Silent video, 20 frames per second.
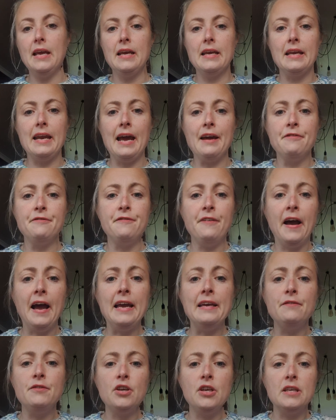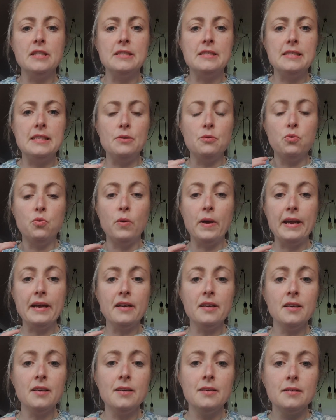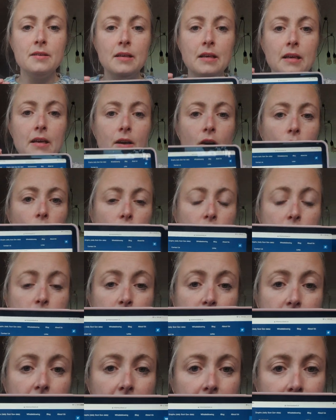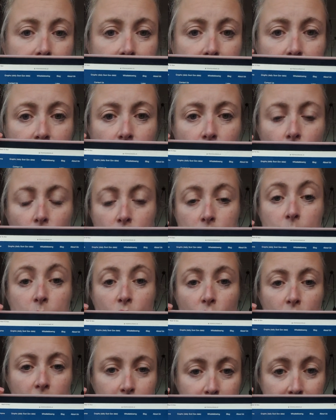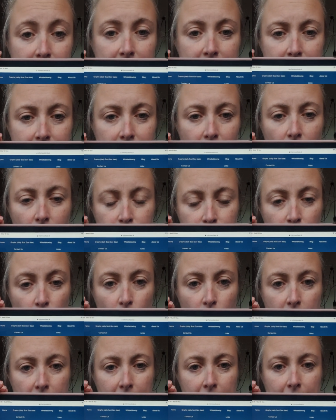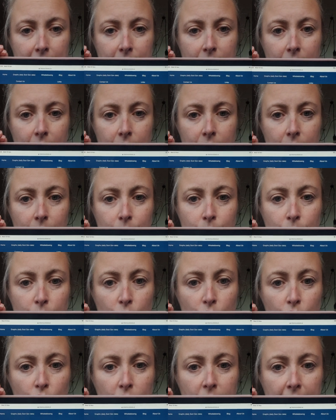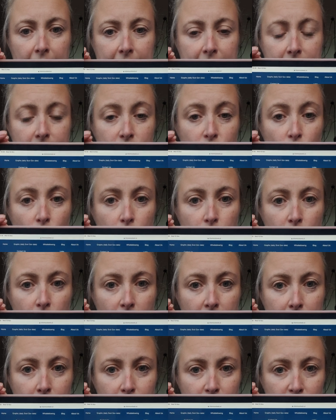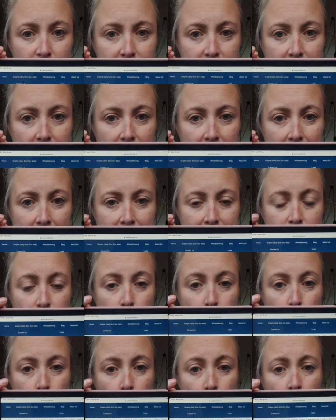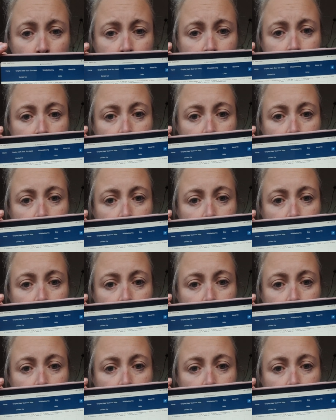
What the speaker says: Graph 5, you can see where hospital occupancies are falling, and the blue line, the top blue line, which is Glasgow,